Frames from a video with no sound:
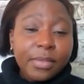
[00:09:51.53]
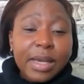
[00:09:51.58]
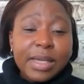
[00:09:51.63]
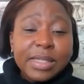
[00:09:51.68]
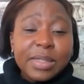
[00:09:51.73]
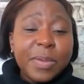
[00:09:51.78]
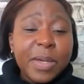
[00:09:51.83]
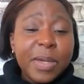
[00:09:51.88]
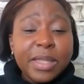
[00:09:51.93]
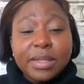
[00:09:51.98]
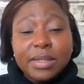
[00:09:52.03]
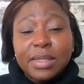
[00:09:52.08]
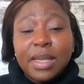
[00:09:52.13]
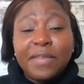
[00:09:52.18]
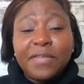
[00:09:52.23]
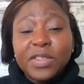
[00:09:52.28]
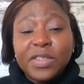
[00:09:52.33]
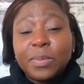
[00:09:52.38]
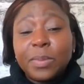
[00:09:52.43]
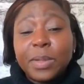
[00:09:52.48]
as being the
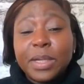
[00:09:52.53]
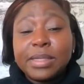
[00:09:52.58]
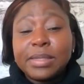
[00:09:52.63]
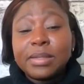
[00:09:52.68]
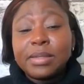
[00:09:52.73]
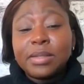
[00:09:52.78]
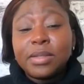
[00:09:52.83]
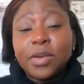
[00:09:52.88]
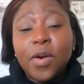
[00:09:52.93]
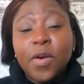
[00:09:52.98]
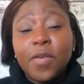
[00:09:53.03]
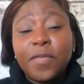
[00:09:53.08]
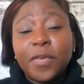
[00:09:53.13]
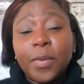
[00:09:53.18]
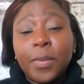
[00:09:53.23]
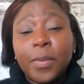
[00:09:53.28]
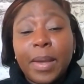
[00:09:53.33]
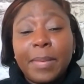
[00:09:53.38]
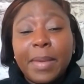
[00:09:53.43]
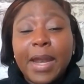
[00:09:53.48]
safest places to go
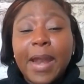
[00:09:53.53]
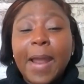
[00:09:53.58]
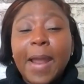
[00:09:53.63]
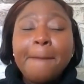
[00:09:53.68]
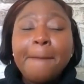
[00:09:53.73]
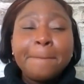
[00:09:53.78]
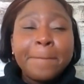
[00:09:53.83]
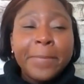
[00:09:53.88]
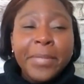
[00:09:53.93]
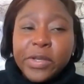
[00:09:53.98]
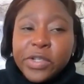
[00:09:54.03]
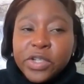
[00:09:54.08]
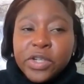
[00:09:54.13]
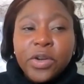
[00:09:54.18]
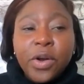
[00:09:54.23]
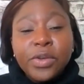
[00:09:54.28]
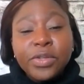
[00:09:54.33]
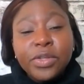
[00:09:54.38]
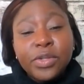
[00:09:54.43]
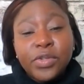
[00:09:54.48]
for women, you should
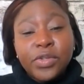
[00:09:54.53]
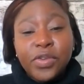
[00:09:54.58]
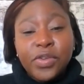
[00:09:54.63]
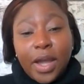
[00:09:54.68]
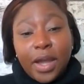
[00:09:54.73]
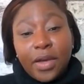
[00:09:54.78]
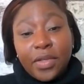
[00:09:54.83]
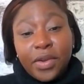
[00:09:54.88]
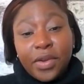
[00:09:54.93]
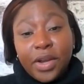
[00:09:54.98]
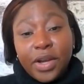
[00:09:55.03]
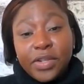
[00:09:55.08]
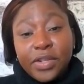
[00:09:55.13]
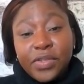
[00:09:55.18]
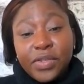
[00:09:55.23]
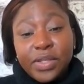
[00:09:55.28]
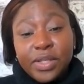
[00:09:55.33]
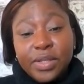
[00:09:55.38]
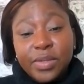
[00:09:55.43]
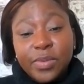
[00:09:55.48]
also try other
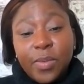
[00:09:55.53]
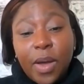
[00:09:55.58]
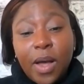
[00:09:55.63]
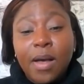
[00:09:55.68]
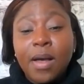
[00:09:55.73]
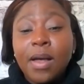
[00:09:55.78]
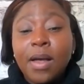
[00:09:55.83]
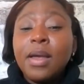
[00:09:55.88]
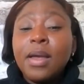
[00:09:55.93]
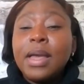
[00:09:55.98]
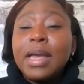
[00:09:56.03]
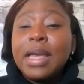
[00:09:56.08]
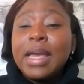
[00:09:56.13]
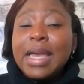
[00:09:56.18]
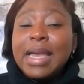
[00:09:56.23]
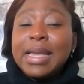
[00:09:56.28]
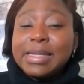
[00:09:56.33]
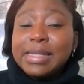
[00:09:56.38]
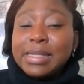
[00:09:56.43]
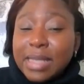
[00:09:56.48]
countries as well.
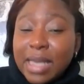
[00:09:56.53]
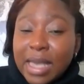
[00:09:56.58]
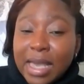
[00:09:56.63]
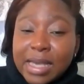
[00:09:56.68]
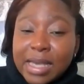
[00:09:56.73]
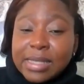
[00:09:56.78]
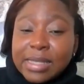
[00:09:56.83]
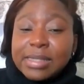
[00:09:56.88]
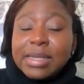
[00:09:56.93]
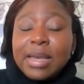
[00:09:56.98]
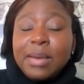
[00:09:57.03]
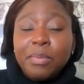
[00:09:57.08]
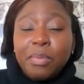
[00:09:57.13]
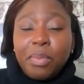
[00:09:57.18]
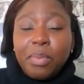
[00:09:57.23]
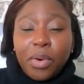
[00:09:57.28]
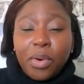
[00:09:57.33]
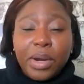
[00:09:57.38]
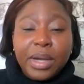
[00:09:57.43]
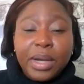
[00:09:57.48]
It is
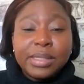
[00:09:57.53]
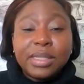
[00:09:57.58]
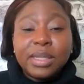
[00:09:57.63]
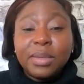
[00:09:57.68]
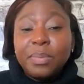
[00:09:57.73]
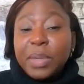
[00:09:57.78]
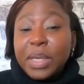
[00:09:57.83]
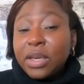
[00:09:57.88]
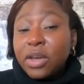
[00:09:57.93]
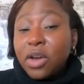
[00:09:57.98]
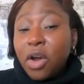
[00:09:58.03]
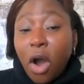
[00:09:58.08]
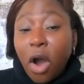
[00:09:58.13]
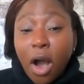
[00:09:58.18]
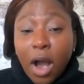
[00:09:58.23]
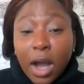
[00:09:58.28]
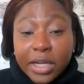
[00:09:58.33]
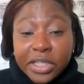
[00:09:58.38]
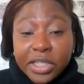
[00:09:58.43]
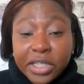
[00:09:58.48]
important to be
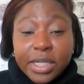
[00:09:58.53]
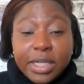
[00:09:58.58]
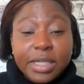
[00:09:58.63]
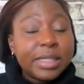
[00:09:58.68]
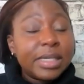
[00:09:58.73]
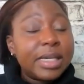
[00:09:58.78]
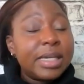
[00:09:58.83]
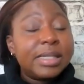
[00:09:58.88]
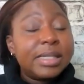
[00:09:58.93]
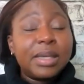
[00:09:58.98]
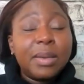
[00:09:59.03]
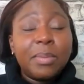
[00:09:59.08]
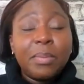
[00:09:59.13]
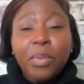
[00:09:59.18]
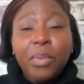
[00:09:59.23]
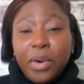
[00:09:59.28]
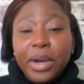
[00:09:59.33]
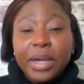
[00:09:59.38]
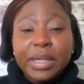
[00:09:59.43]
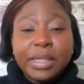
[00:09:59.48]
cautious. It's
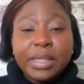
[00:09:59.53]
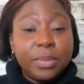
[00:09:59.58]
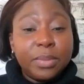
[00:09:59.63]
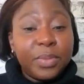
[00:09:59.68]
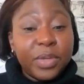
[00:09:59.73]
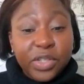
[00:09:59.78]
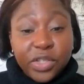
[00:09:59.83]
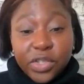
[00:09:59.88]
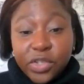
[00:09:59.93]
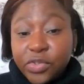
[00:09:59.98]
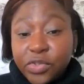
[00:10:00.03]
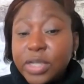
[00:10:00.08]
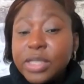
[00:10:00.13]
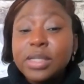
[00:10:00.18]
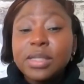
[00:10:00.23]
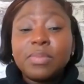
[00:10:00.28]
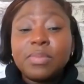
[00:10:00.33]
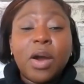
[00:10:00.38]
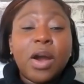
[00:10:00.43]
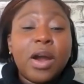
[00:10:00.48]
important to be
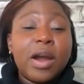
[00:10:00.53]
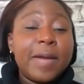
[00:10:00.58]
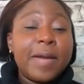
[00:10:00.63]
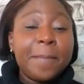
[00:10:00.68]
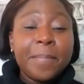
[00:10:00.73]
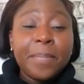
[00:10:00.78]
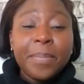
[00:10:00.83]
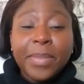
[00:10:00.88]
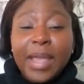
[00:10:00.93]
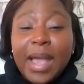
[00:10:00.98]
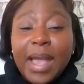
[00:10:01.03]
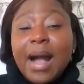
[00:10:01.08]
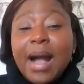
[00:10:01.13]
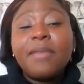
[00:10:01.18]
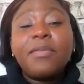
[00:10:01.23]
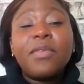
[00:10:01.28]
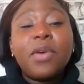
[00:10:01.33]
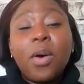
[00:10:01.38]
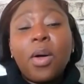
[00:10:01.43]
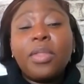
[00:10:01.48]
street smart.
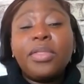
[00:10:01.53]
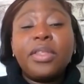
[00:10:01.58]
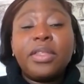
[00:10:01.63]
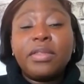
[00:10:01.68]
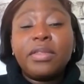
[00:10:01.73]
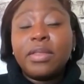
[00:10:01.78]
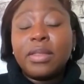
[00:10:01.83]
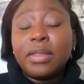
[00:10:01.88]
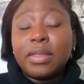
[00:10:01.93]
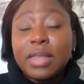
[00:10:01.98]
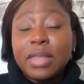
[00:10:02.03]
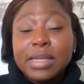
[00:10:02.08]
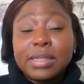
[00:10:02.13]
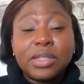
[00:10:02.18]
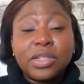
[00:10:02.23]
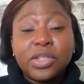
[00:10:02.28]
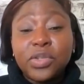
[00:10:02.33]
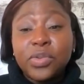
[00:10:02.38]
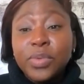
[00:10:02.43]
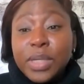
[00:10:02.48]
have all the things
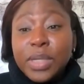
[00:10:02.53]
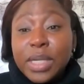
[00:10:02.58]
that you